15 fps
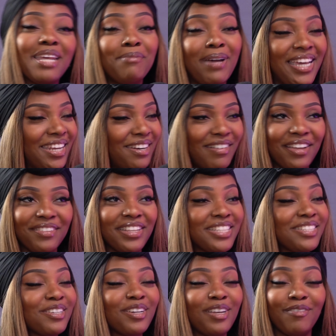Getting my head around
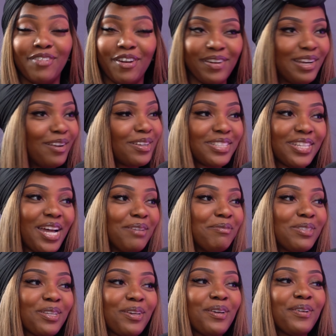this took a very long
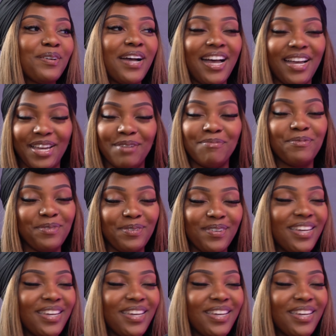time, so I hope